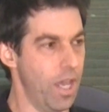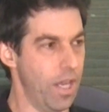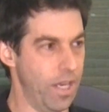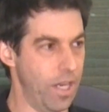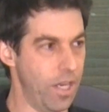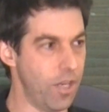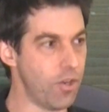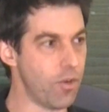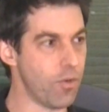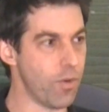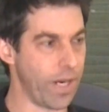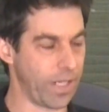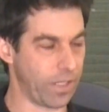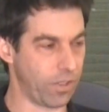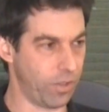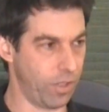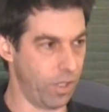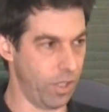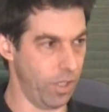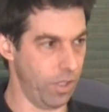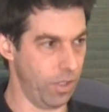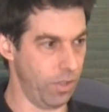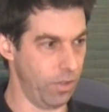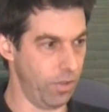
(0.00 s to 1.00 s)
An indirect
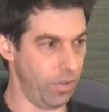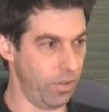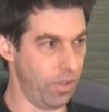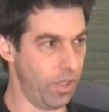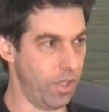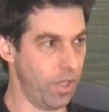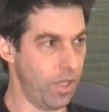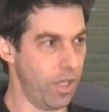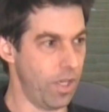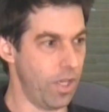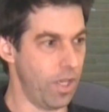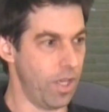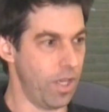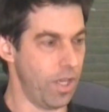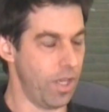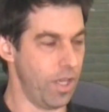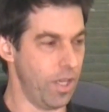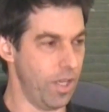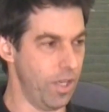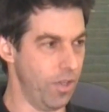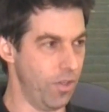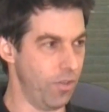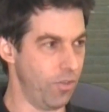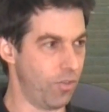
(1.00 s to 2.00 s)
code
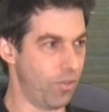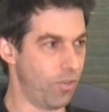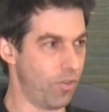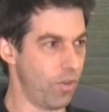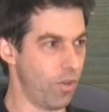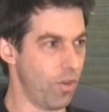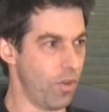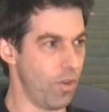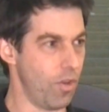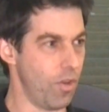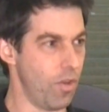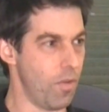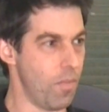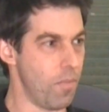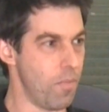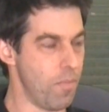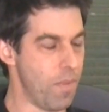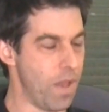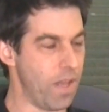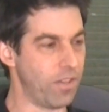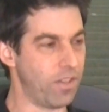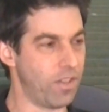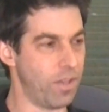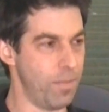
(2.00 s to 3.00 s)
is
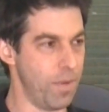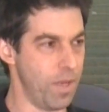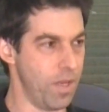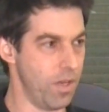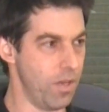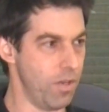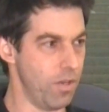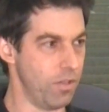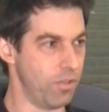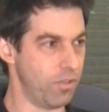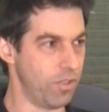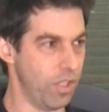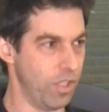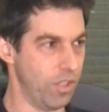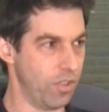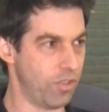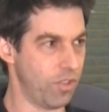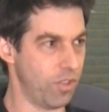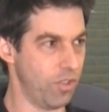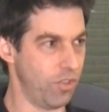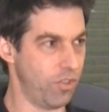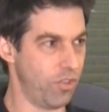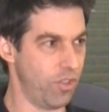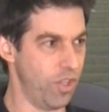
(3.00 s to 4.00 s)
meant to be used in
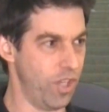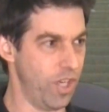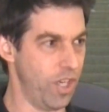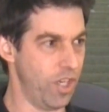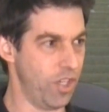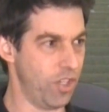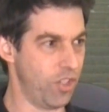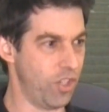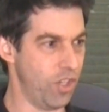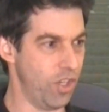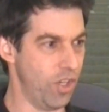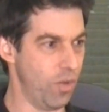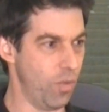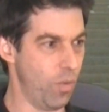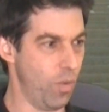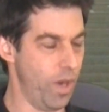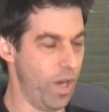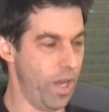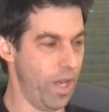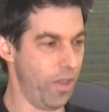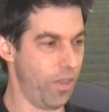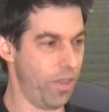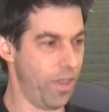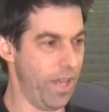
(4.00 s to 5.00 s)
association
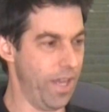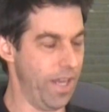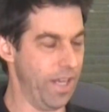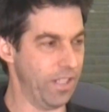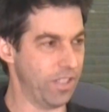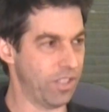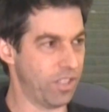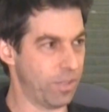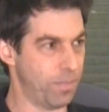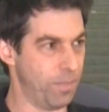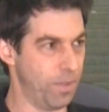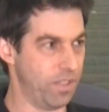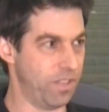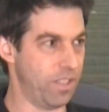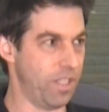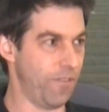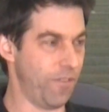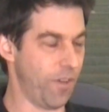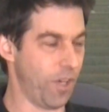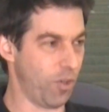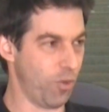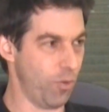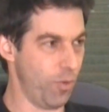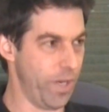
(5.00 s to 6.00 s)
with a
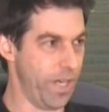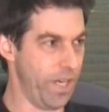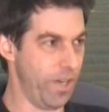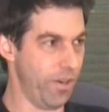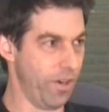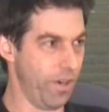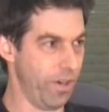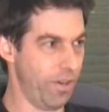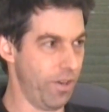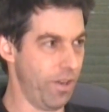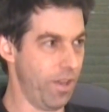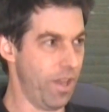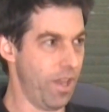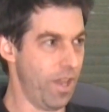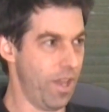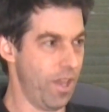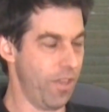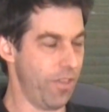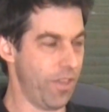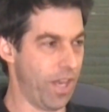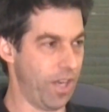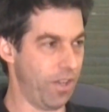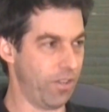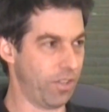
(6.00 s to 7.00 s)
specific reader
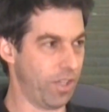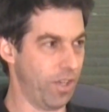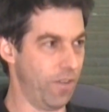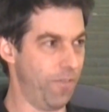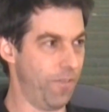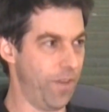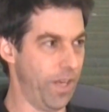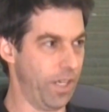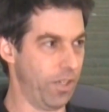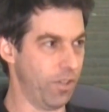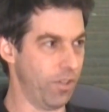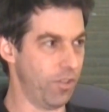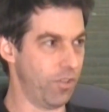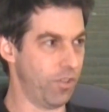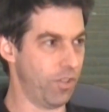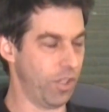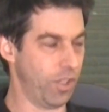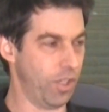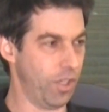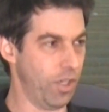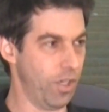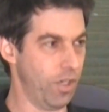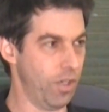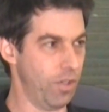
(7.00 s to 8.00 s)
that is configured to
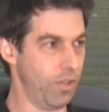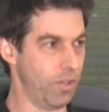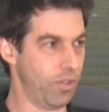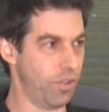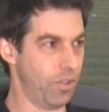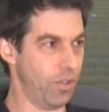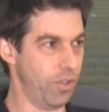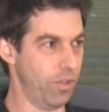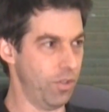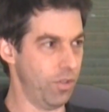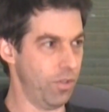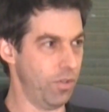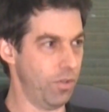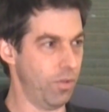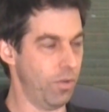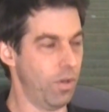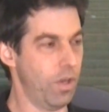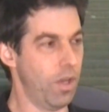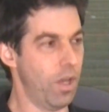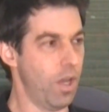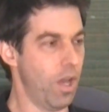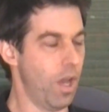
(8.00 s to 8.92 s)
go to